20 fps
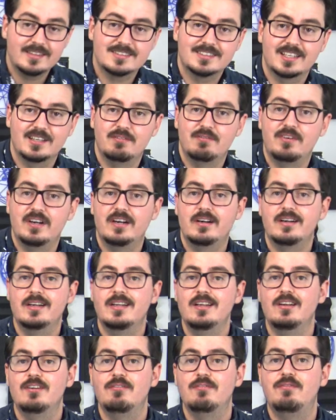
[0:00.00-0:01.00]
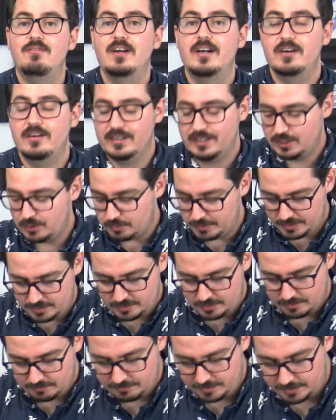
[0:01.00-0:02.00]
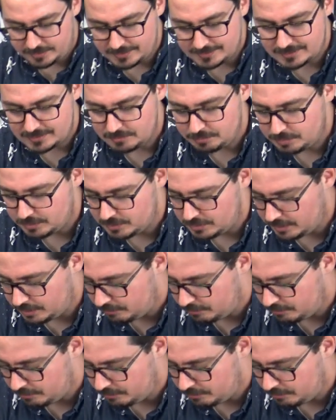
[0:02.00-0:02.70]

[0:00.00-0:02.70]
is a very, very quick and very simple